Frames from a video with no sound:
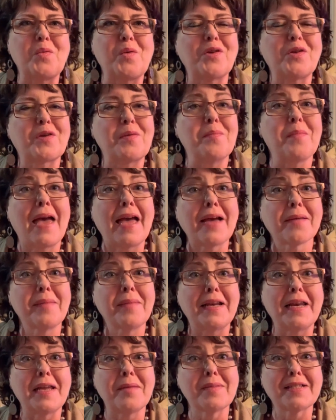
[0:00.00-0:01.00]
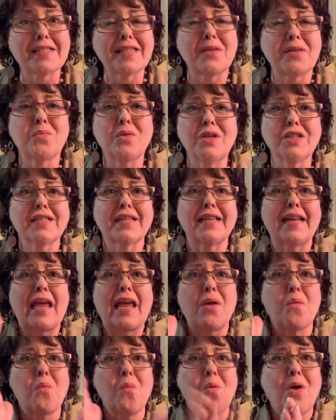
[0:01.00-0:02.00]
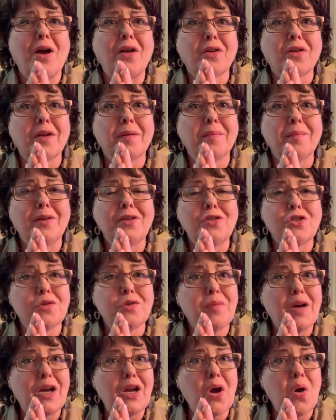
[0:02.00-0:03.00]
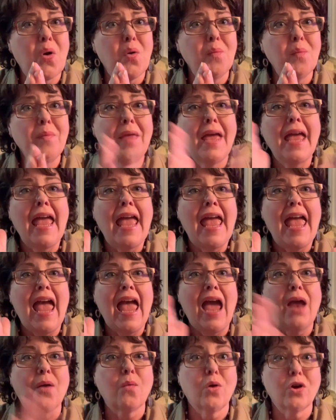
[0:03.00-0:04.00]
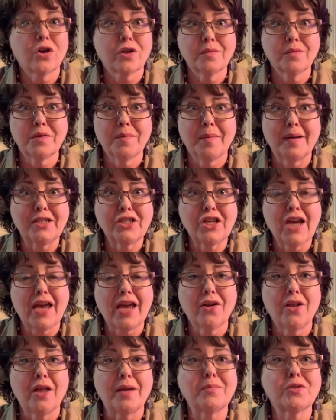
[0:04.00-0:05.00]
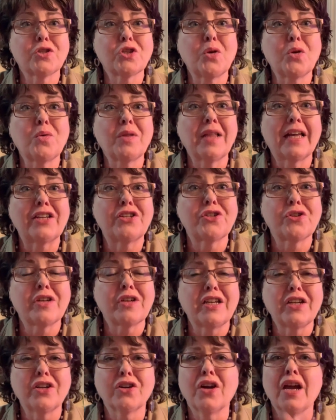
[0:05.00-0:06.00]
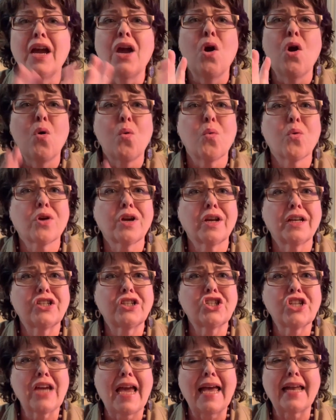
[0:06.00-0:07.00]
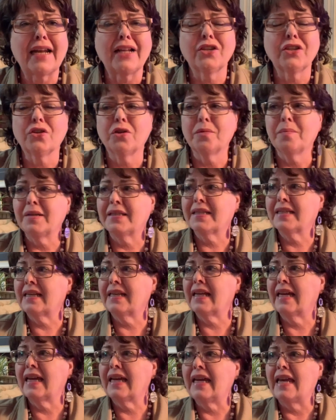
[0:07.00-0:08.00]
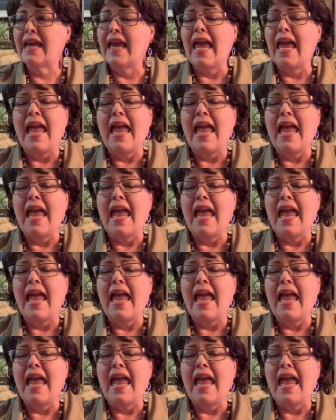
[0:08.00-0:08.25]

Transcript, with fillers: welcome back. My name is Lynn Wilson and welcome to my home and welcome to my channel. I'm so glad you're here. We're going to chat a little bit tonight